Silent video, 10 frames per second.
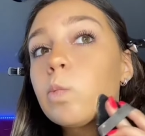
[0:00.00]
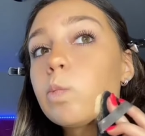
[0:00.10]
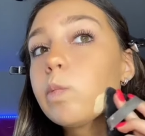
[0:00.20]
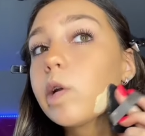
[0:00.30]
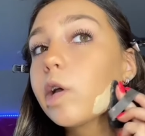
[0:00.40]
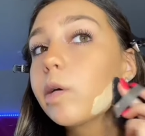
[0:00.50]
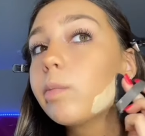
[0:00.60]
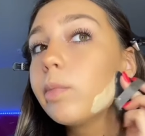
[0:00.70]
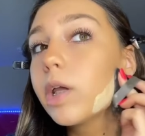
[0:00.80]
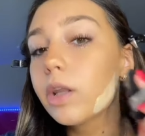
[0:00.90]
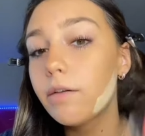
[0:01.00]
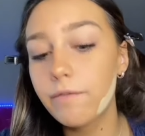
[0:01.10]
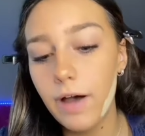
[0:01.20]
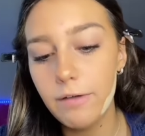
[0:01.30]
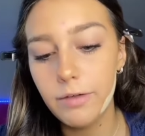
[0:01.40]
But like me and like
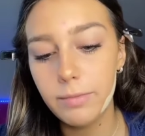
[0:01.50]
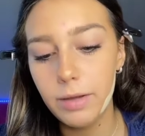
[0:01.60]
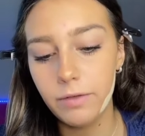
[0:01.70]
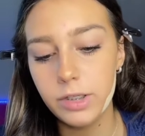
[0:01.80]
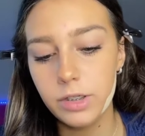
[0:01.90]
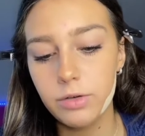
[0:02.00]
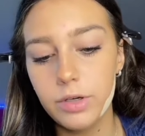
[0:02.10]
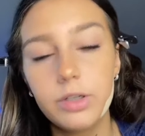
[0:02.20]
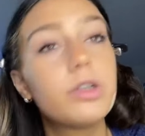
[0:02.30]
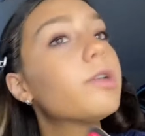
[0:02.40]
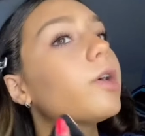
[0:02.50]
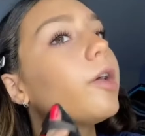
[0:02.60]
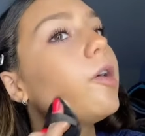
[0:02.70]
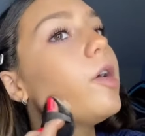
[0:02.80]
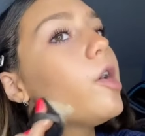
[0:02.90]
five of my friends are going to it,
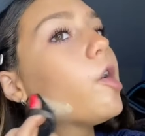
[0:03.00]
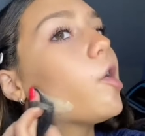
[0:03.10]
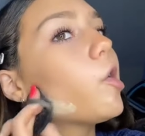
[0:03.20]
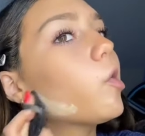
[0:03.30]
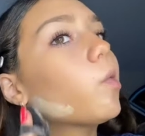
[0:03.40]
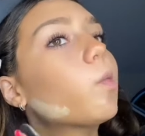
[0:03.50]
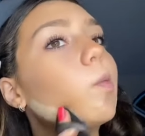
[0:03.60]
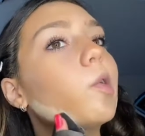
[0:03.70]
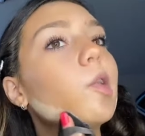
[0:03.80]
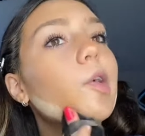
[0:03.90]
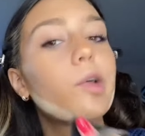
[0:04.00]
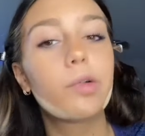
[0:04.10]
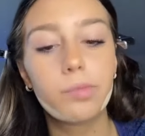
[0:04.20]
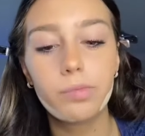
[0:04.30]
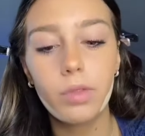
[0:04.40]
and we're like
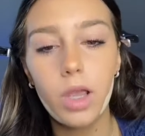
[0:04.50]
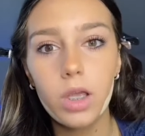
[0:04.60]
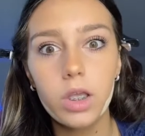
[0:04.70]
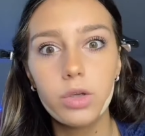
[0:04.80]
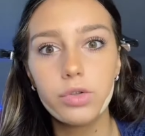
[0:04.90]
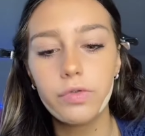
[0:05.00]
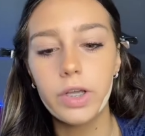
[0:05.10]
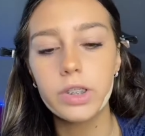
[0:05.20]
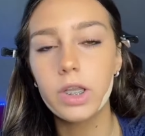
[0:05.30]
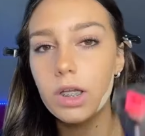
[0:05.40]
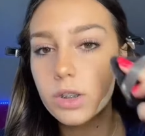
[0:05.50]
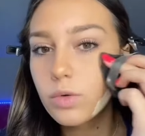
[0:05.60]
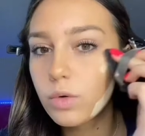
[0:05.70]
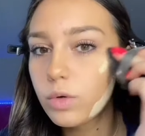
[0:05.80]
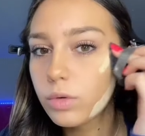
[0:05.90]
huge fans of that
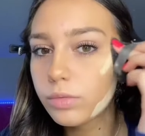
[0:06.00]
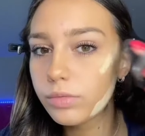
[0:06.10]
school